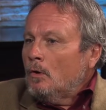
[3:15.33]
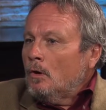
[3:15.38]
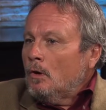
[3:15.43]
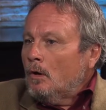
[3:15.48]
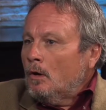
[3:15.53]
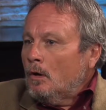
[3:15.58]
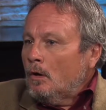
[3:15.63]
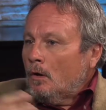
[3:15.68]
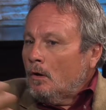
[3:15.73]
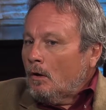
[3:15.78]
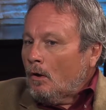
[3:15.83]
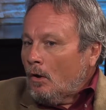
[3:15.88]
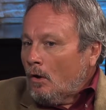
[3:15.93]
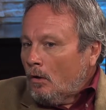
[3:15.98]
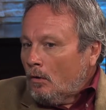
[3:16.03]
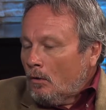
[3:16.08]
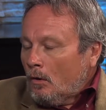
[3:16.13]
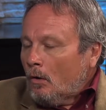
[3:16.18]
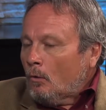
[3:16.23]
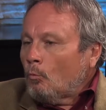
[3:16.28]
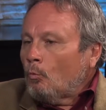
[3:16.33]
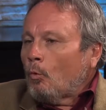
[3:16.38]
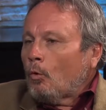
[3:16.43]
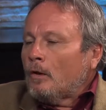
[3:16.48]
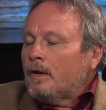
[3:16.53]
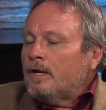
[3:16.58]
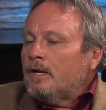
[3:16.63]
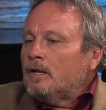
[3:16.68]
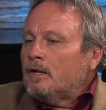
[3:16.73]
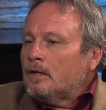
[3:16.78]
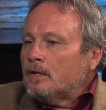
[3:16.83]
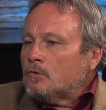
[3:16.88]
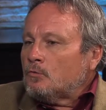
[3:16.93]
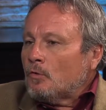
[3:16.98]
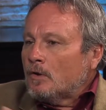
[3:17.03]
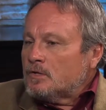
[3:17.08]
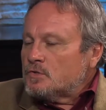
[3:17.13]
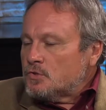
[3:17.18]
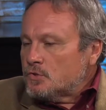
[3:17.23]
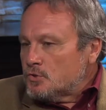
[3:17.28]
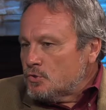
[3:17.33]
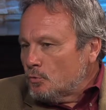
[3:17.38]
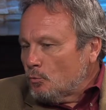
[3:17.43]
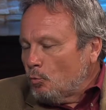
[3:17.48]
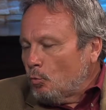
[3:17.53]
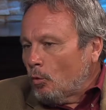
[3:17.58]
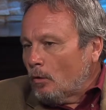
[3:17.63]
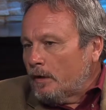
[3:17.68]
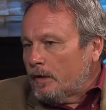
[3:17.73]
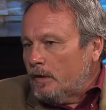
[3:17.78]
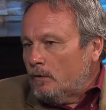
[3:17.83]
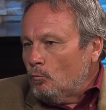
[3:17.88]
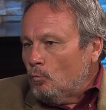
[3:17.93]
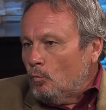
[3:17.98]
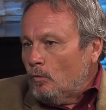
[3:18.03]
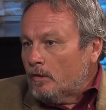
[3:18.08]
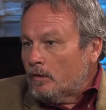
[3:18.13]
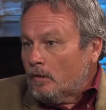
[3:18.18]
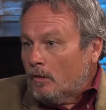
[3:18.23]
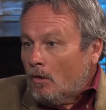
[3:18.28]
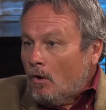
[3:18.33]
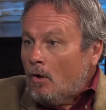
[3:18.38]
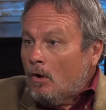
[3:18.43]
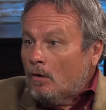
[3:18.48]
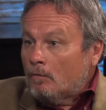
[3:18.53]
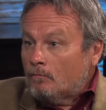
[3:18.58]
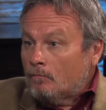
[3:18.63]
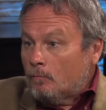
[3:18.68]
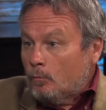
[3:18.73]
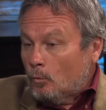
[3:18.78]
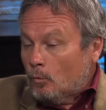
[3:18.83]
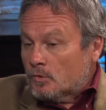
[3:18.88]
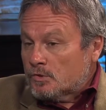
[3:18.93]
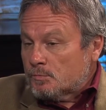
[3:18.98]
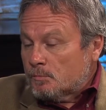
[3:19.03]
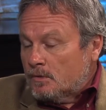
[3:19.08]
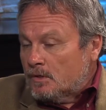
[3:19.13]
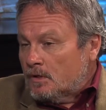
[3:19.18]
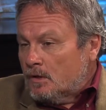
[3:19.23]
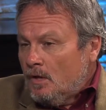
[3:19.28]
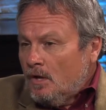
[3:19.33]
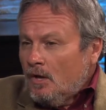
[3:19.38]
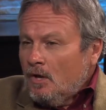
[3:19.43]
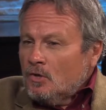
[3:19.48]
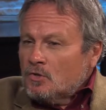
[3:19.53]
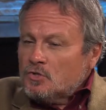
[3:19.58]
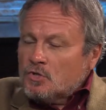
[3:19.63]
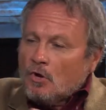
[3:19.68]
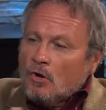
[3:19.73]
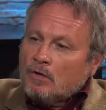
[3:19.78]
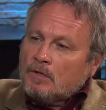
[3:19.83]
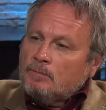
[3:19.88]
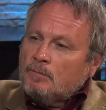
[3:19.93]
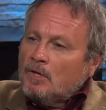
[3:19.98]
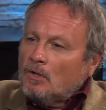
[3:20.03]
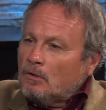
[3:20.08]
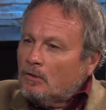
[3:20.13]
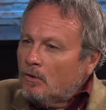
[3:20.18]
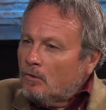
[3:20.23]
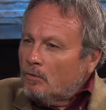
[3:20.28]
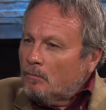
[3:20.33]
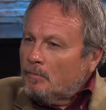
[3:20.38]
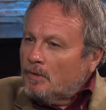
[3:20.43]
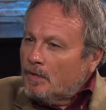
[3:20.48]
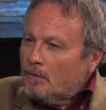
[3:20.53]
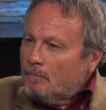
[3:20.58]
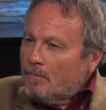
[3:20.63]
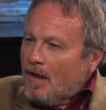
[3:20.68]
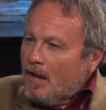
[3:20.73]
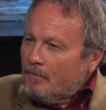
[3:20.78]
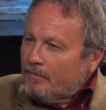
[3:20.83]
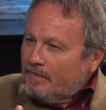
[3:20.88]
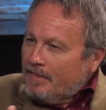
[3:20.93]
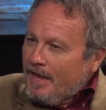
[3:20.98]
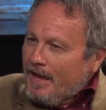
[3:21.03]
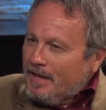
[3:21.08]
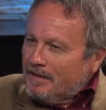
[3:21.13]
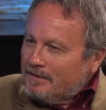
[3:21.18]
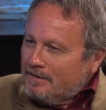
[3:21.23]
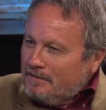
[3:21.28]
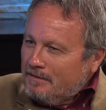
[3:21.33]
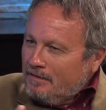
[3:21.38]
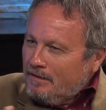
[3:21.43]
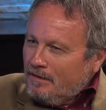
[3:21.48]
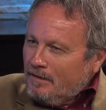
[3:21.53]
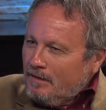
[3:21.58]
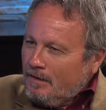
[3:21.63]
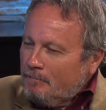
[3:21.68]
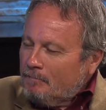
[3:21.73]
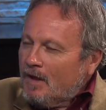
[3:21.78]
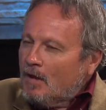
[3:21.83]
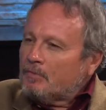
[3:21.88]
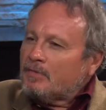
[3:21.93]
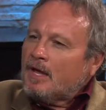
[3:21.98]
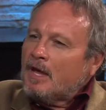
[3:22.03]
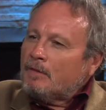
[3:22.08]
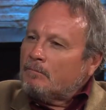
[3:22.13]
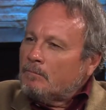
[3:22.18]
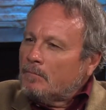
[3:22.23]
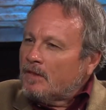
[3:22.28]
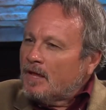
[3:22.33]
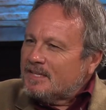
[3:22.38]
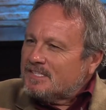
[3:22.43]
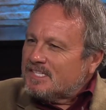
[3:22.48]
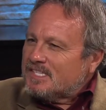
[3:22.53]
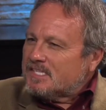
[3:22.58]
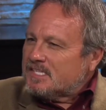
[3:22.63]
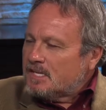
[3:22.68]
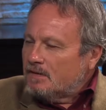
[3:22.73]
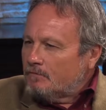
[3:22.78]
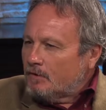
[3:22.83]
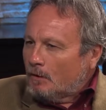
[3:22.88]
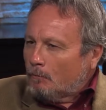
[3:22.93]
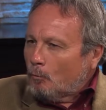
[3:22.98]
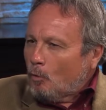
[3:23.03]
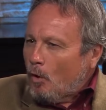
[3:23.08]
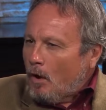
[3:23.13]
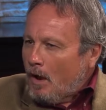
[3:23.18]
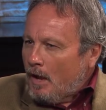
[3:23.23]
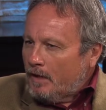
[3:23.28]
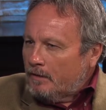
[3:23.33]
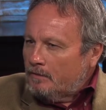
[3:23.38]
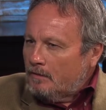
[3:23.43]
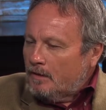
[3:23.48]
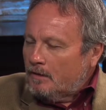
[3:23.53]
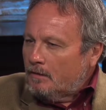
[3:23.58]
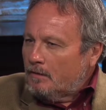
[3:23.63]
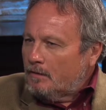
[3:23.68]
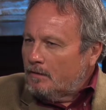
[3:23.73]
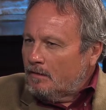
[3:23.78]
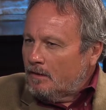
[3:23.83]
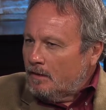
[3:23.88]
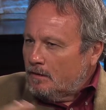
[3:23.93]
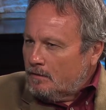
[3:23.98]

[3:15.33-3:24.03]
uh, are, are working in the trenches, you're working with law enforcement. Talk to me a little bit about that, about that, that civic pride that, that